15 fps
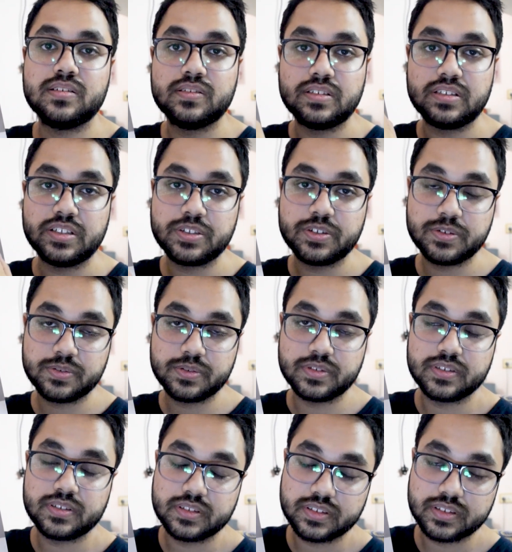you know
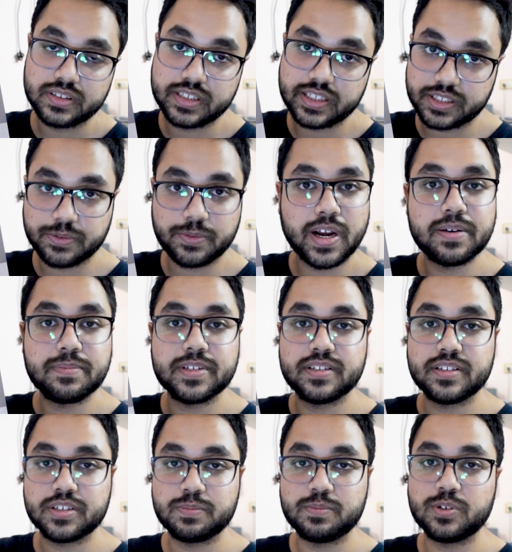described in this
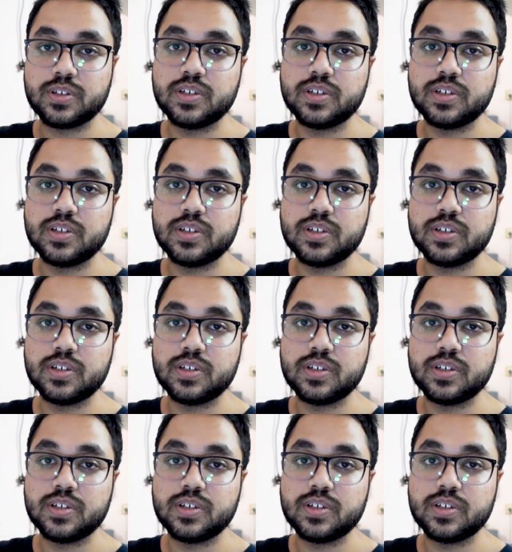book